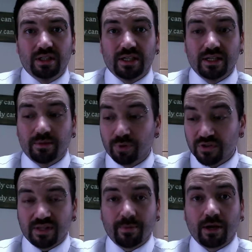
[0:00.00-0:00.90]
it
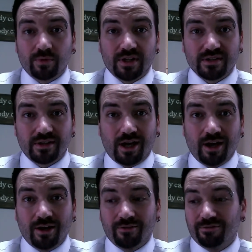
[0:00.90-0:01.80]
puts them at risk
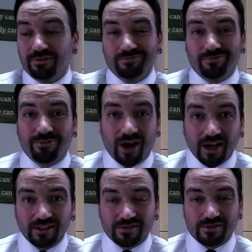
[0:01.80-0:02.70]
of
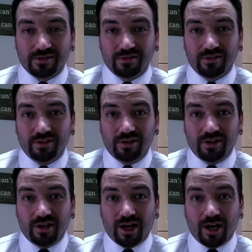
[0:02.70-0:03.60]
fines.
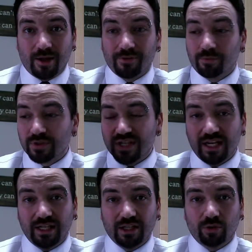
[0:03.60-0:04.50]
They're
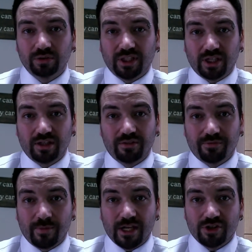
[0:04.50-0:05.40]
retaining and holding on to
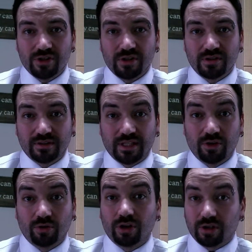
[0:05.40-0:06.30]
information that they
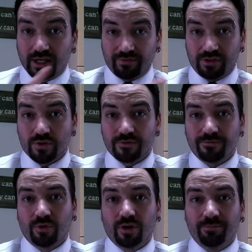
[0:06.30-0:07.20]
no longer have a use
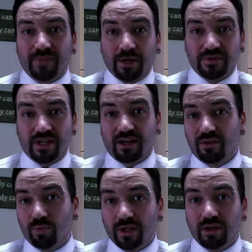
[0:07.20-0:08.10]
for outside of
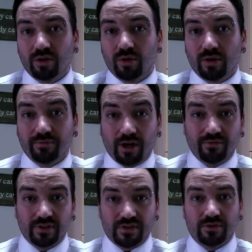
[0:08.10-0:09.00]
the window
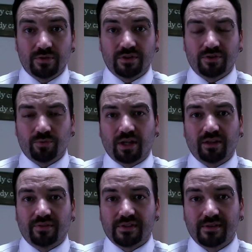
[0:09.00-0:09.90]
of its usage and
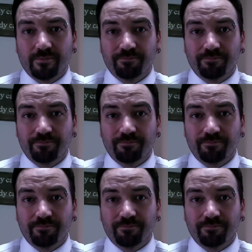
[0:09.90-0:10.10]
relevance.